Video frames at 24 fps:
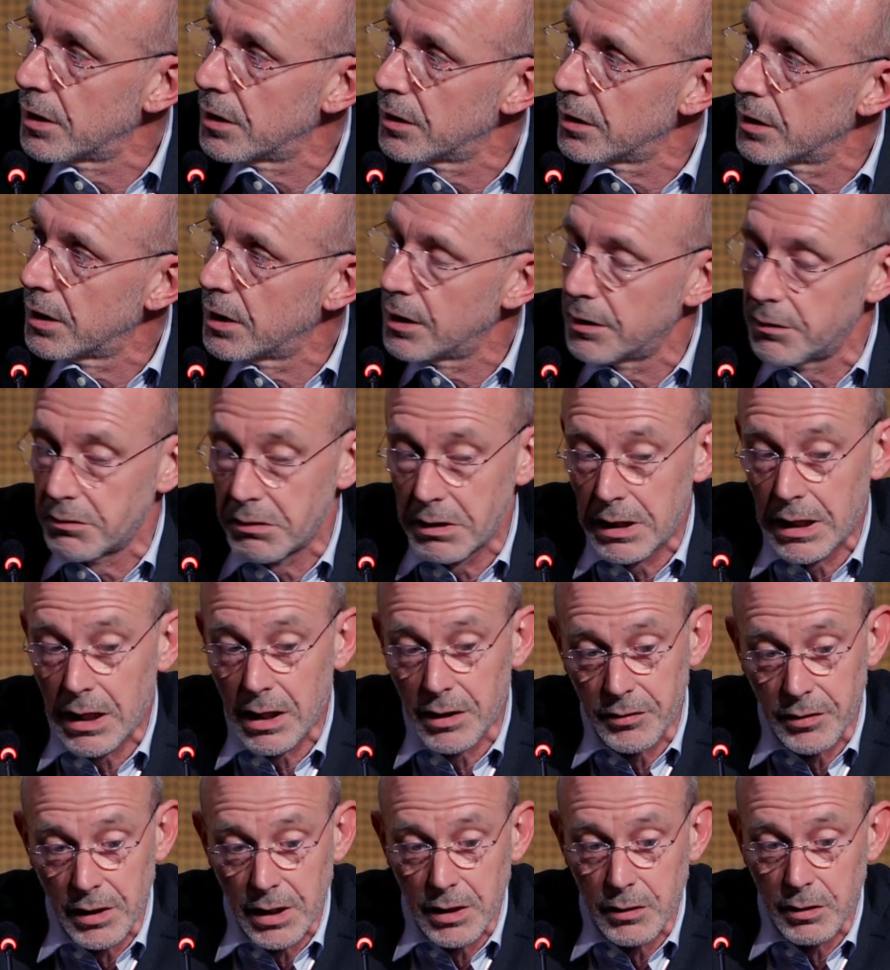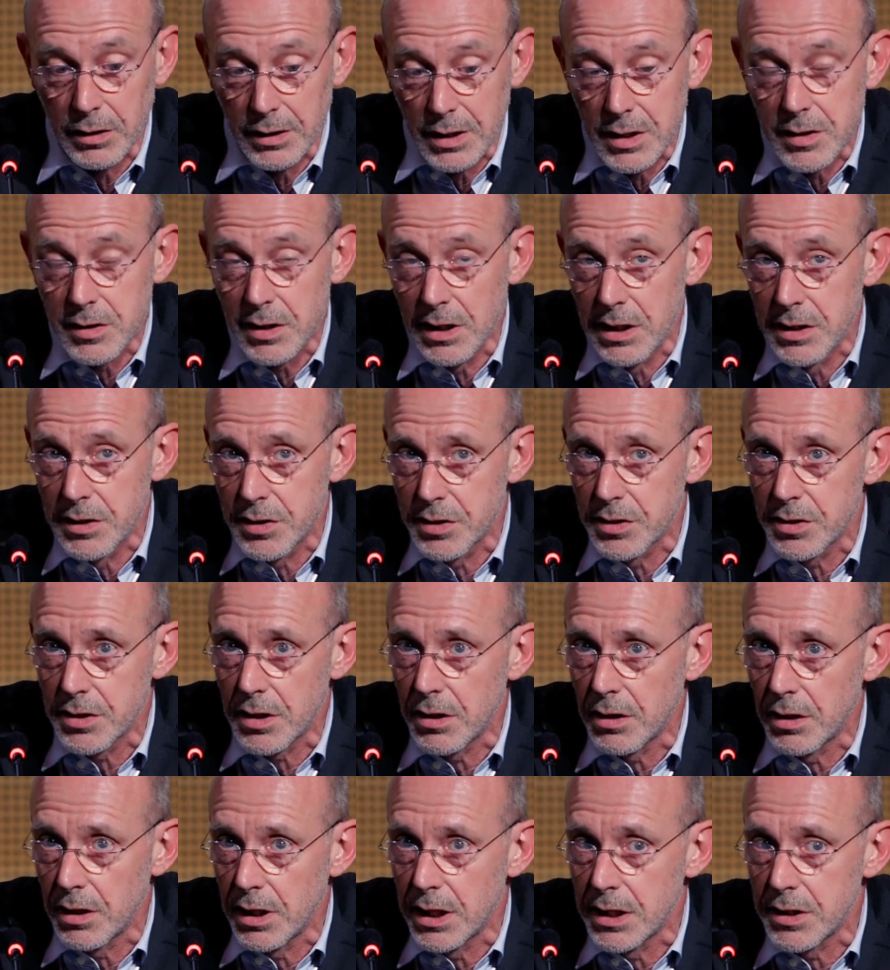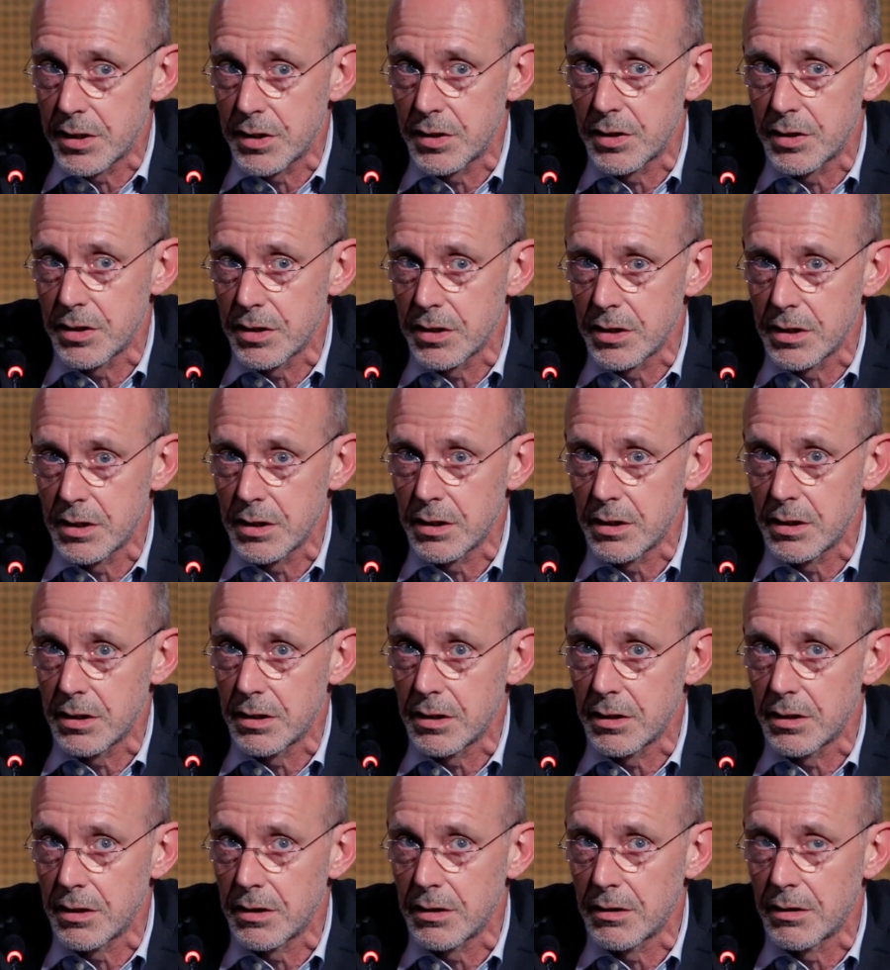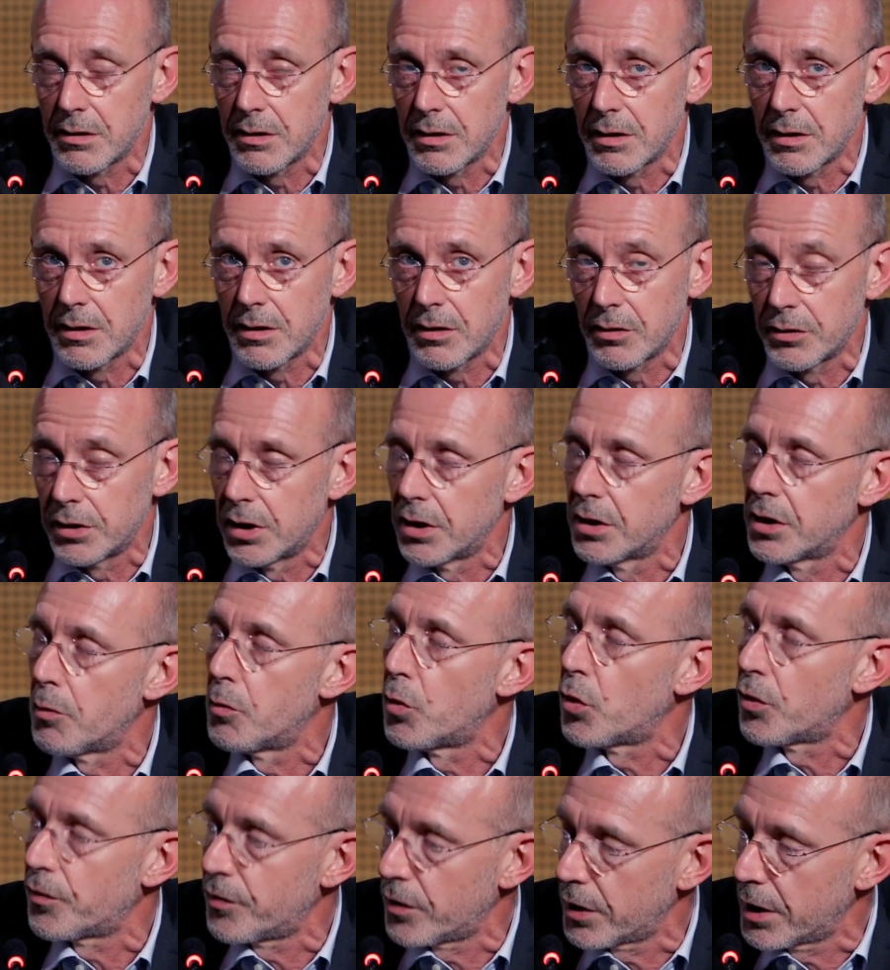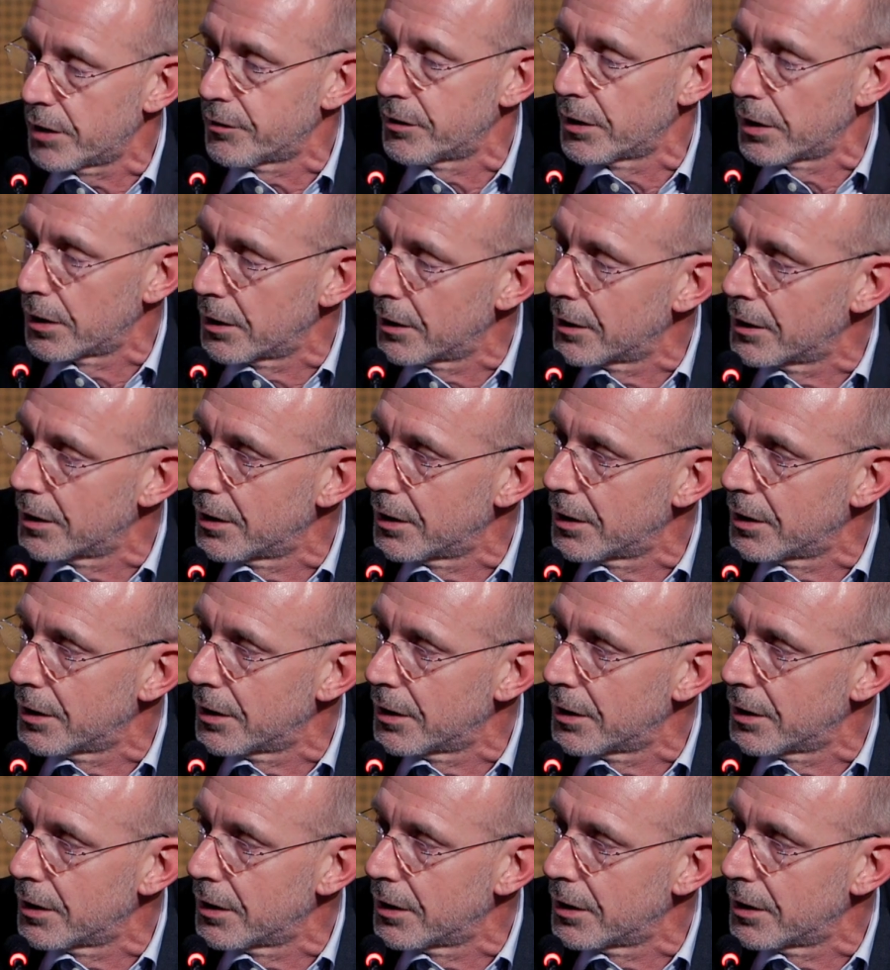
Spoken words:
Yeah, and I think these lenses are less. They're more forgiving.